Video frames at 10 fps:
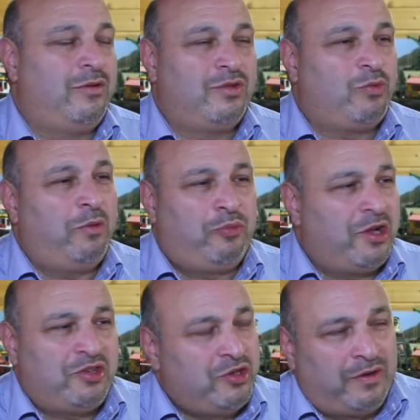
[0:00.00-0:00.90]
So what
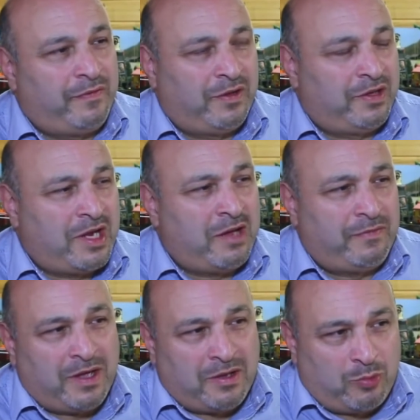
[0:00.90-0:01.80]
brought you to
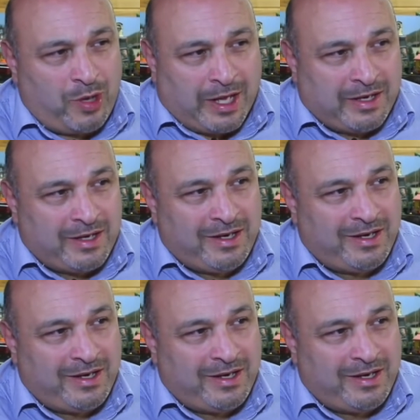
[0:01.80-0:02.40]
Philadelphia and when?